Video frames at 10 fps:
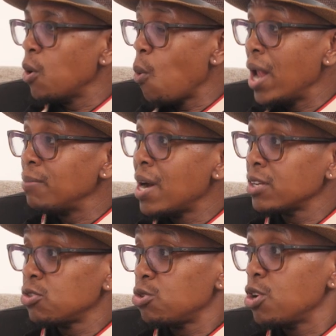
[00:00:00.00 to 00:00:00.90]
World
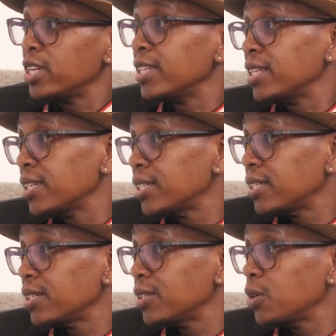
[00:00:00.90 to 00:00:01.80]
Bank's role in
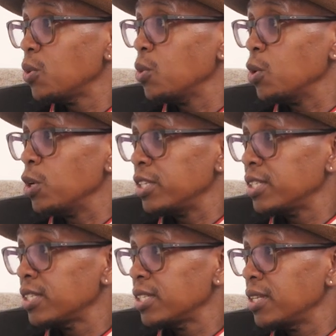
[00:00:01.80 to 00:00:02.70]
this
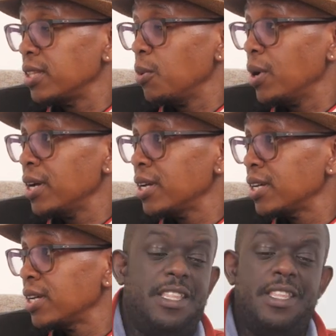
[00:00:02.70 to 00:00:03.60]
was, they were?
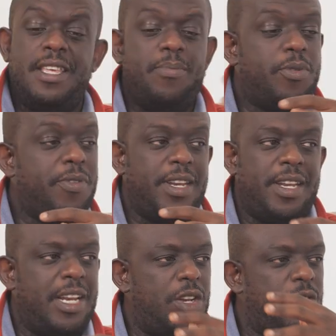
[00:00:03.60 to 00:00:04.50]
They
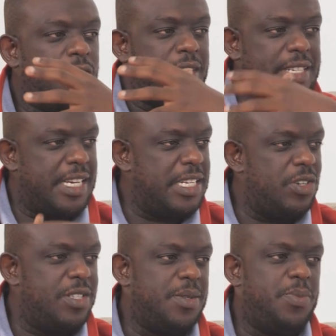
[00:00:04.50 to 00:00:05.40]
provided a lot of the
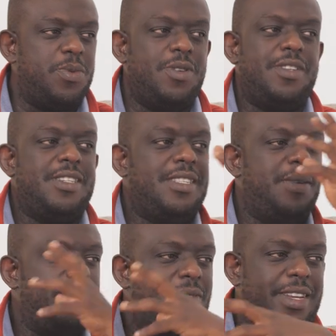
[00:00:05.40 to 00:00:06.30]
technical support,
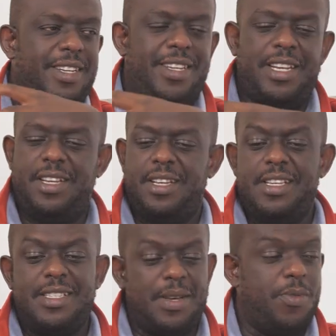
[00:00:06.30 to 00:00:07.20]
they provided
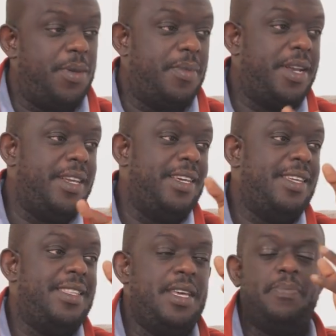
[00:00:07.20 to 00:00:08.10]
some of the
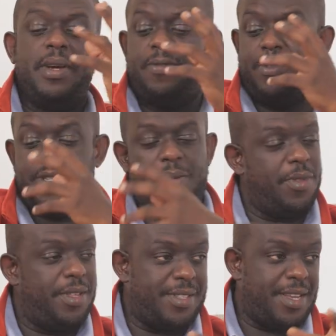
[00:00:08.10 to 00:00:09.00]
money, they paid for some of the